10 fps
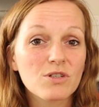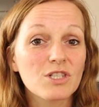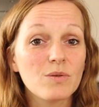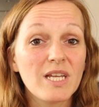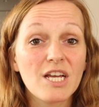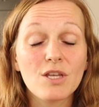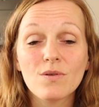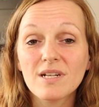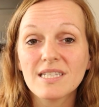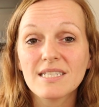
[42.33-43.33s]
we're doing a
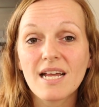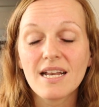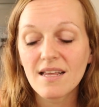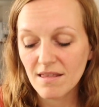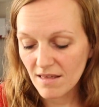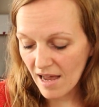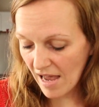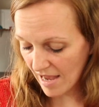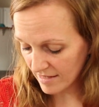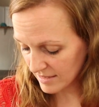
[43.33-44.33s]
unit study
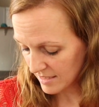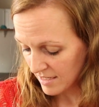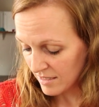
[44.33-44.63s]
that